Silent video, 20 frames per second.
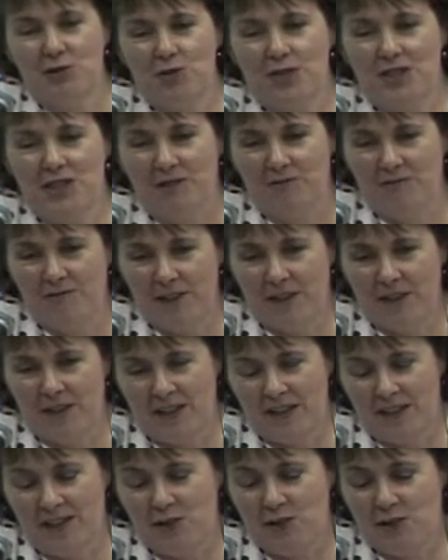to dig
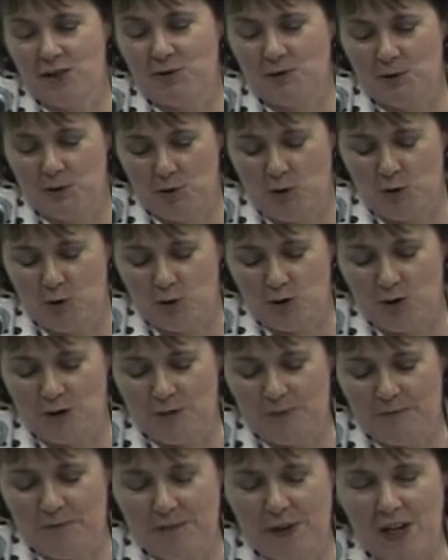further into the
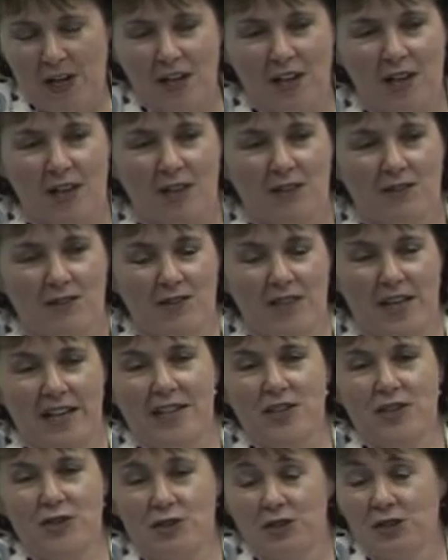reports.
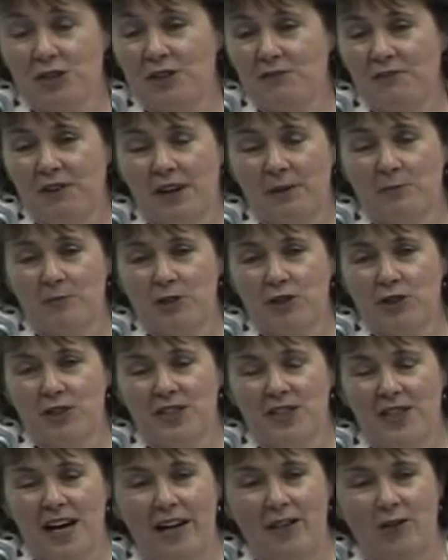Today is structured very much as
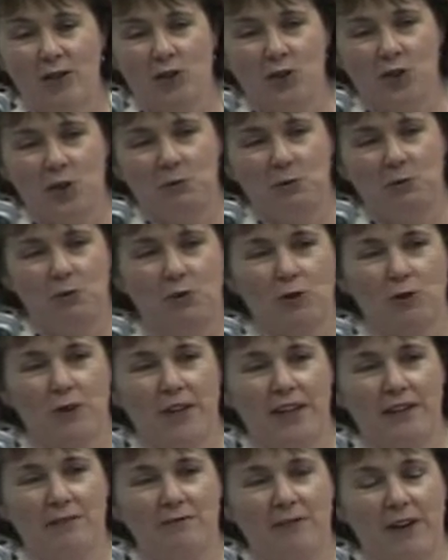a dialogue, so before
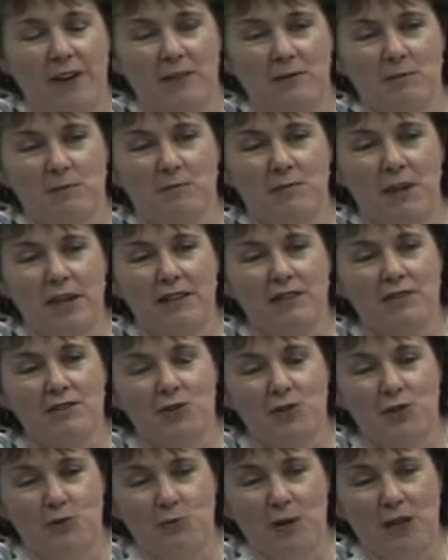I invite
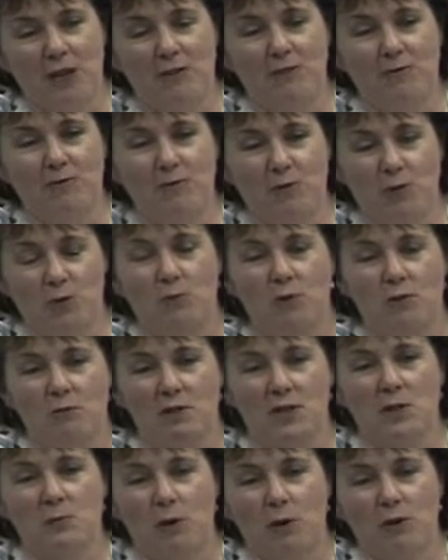Merryn to make a formal
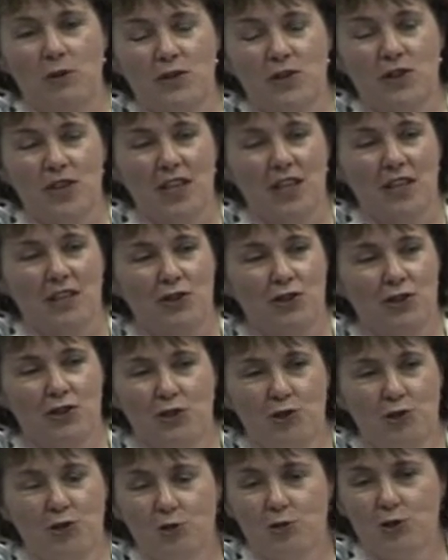response,
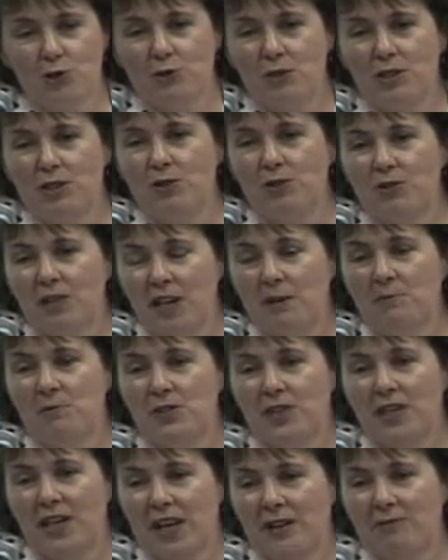just talk to your
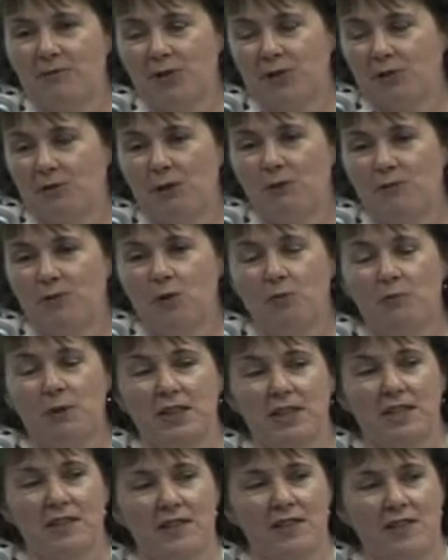neighbours again for 3 or 4
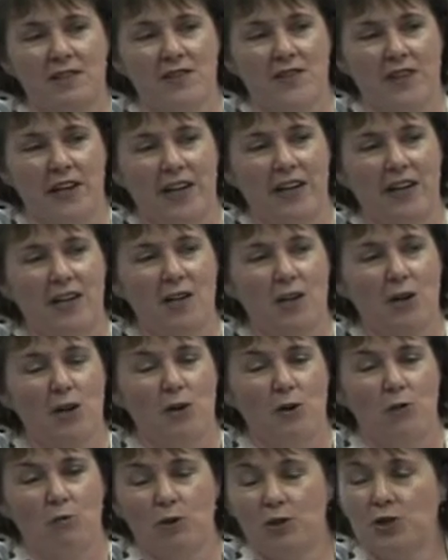minutes and say
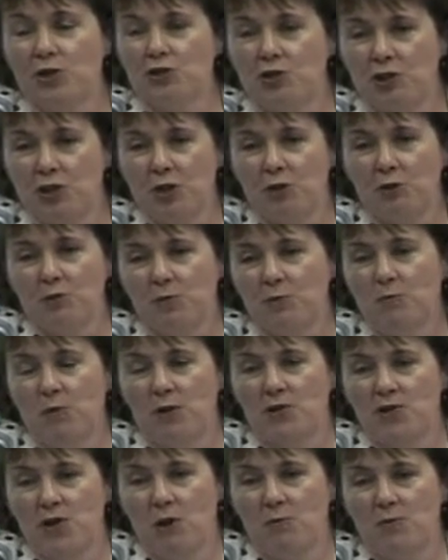what struck you from
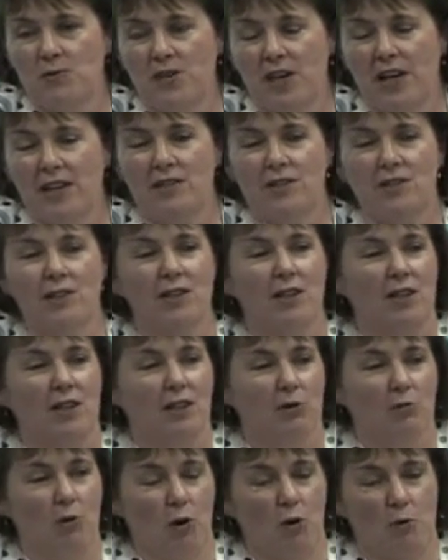what Tom said,
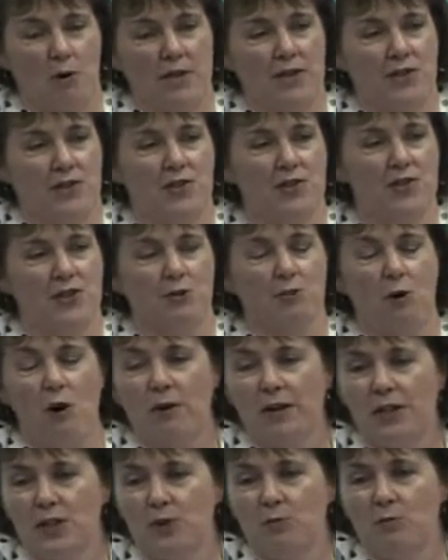what questions there
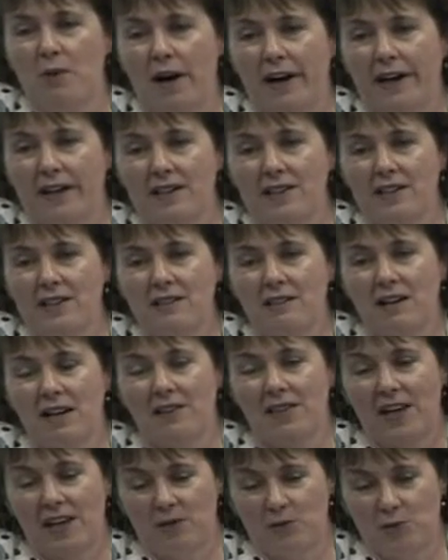are in your mind,
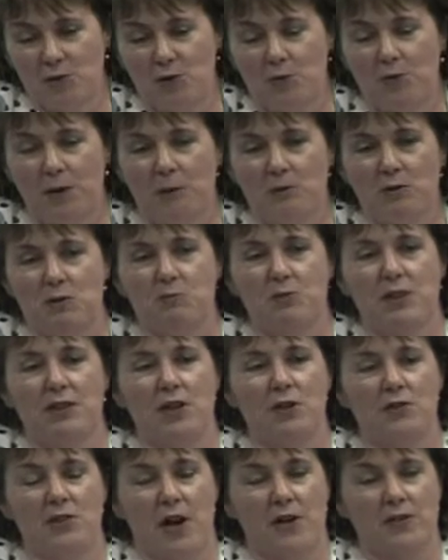and then you'll be able to bring
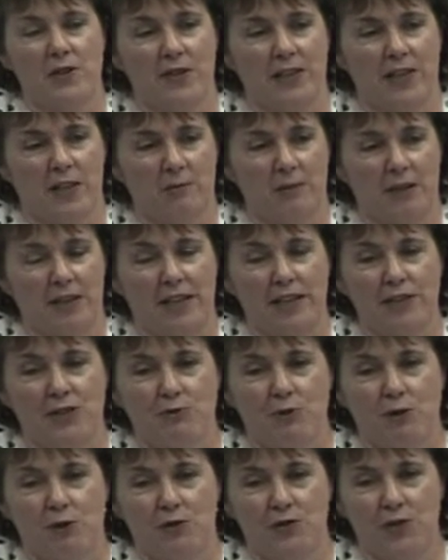those out a little bit
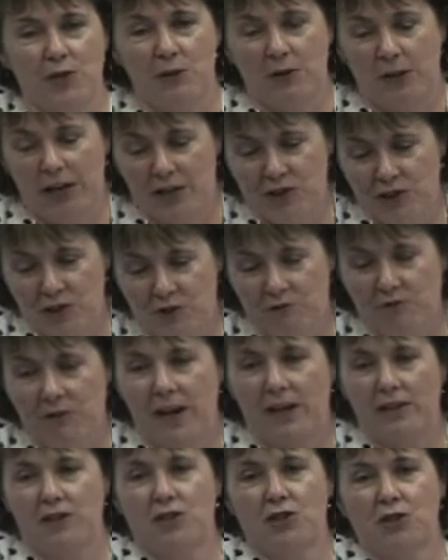later on. So again, just
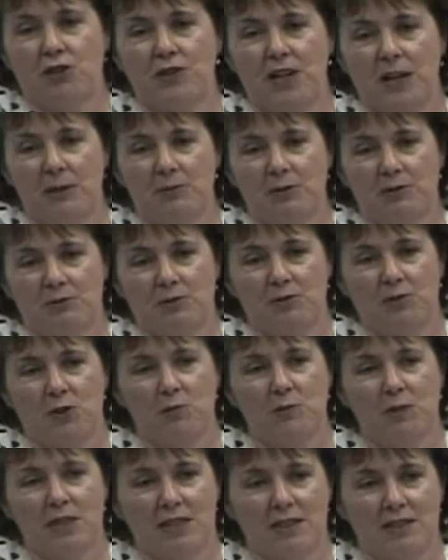react to your neighbours for a
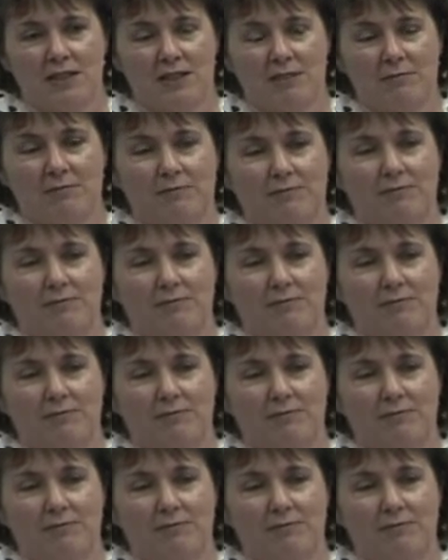few minutes.